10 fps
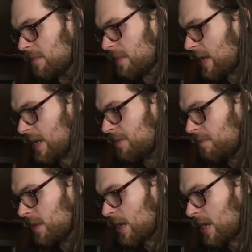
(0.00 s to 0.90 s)
Man,
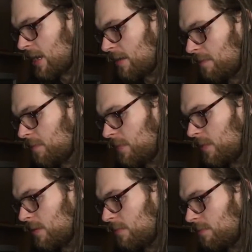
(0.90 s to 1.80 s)
I,
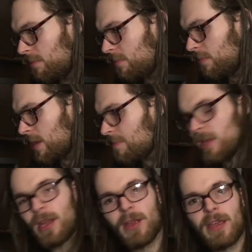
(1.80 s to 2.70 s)
I'm
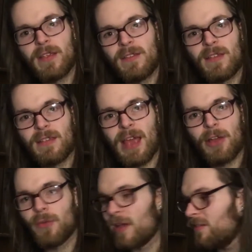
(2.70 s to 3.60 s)
curious as
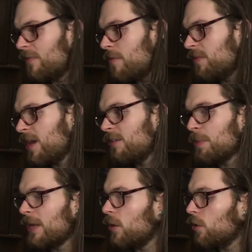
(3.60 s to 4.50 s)
how the rest of them taste,
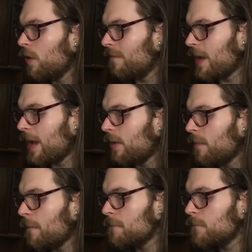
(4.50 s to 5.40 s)
but I don't know if
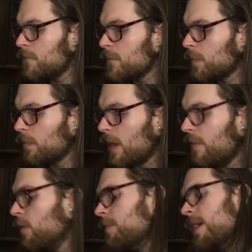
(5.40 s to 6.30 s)
I'll
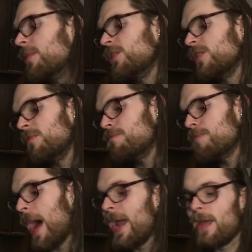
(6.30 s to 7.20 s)
ever be able to
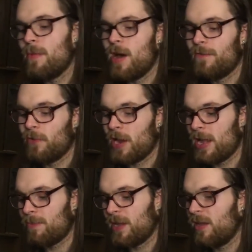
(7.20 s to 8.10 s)
just buy them
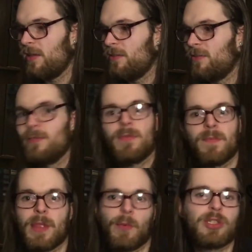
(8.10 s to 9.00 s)
off-right, because
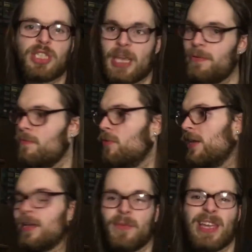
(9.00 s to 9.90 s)
we're cheap.
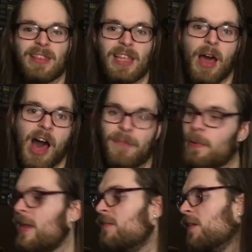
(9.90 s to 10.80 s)
We, we get the
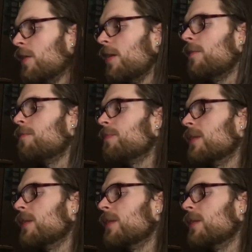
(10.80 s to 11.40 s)
off-brand cereal.